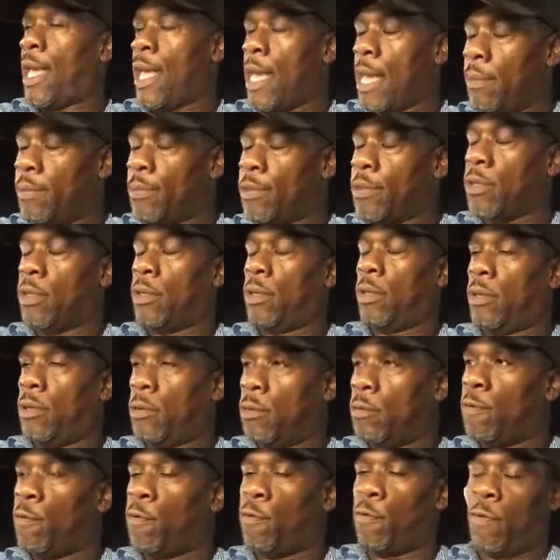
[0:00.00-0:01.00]

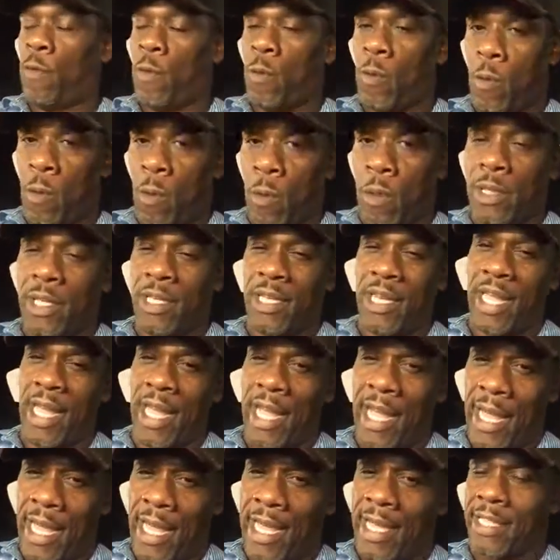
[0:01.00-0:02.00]
absolute fool and
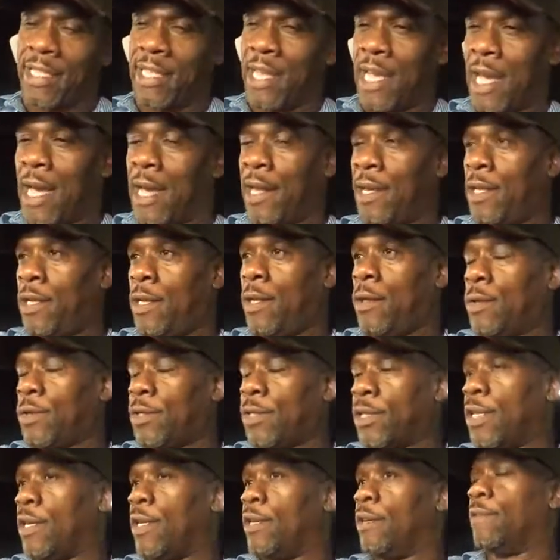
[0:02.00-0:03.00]
ass out of
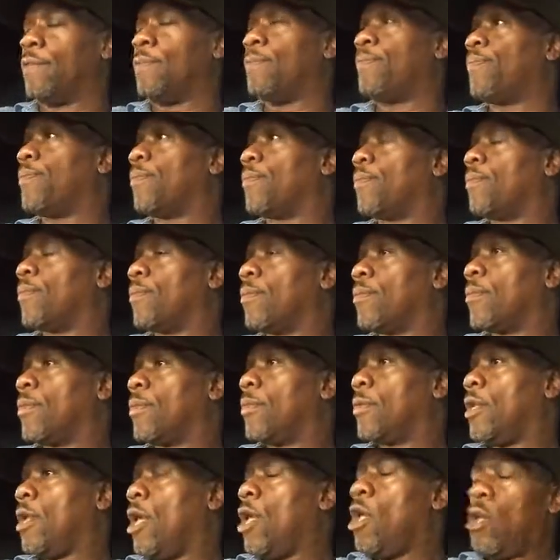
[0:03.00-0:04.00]
yourself.
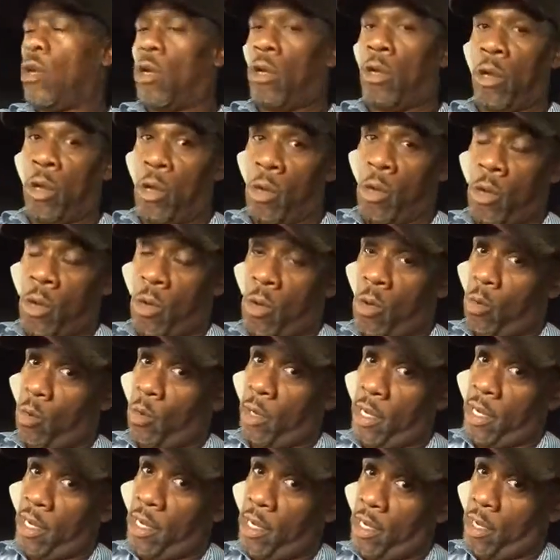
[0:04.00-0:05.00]

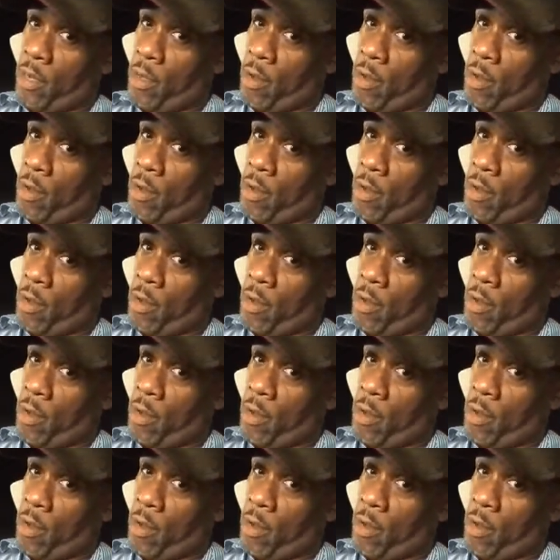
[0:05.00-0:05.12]
Glory,